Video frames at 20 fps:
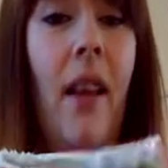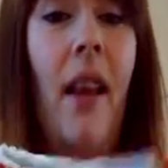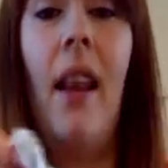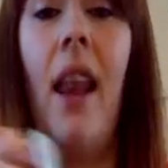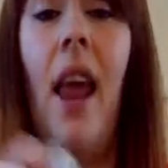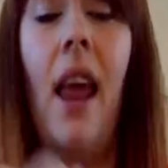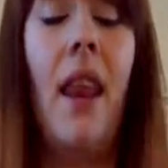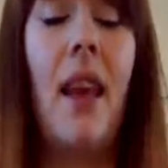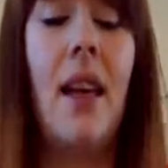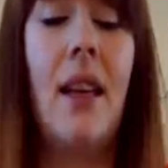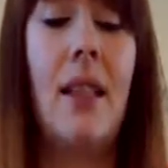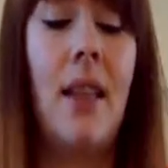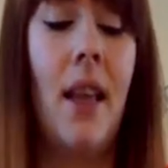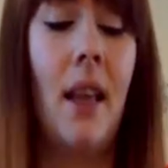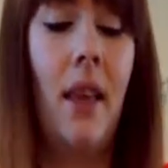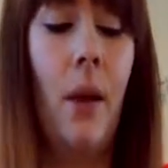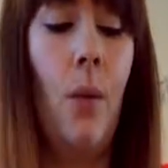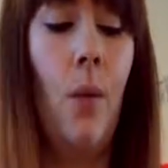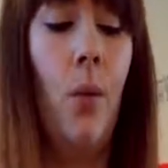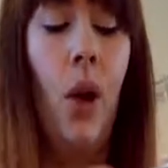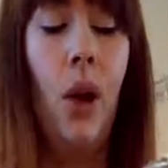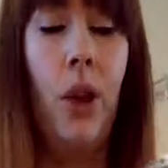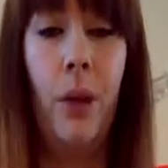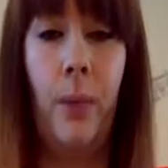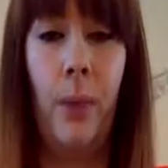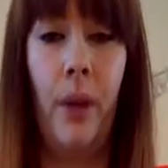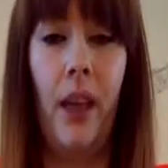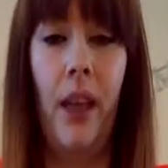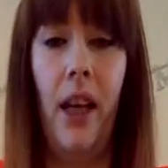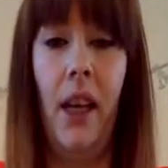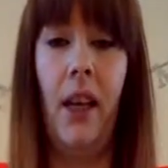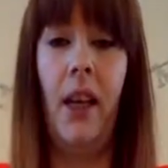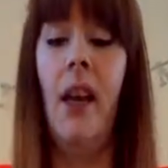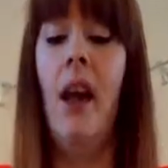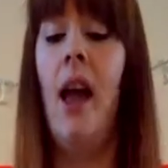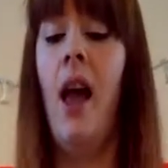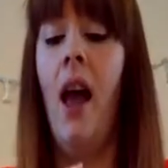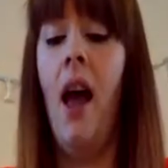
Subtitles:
And like I said, they wash brilliant.